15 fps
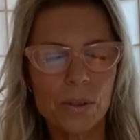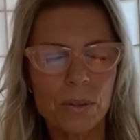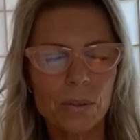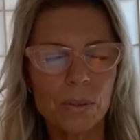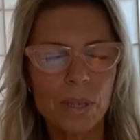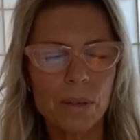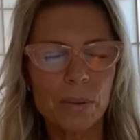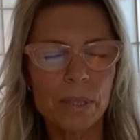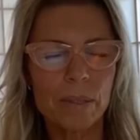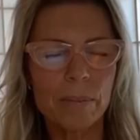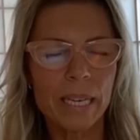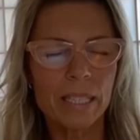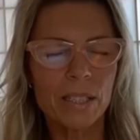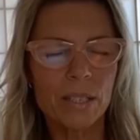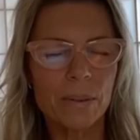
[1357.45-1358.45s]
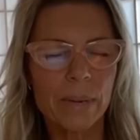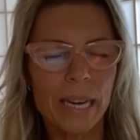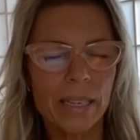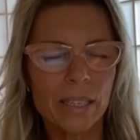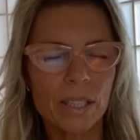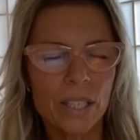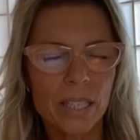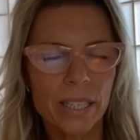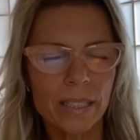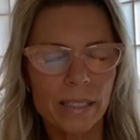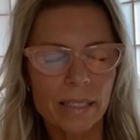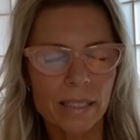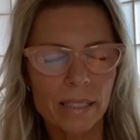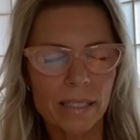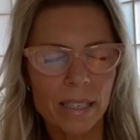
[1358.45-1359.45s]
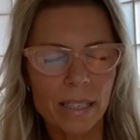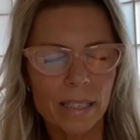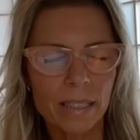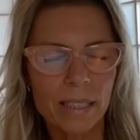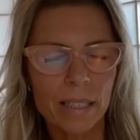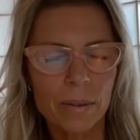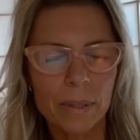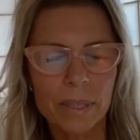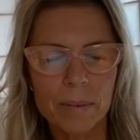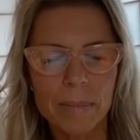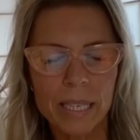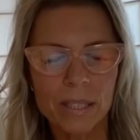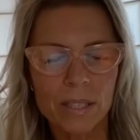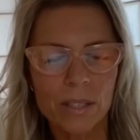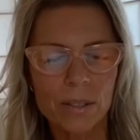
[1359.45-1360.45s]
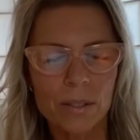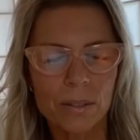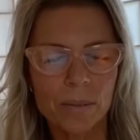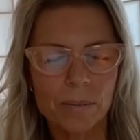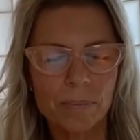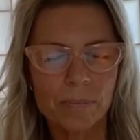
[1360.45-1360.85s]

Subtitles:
all lower dimensional energies, lower dimensional,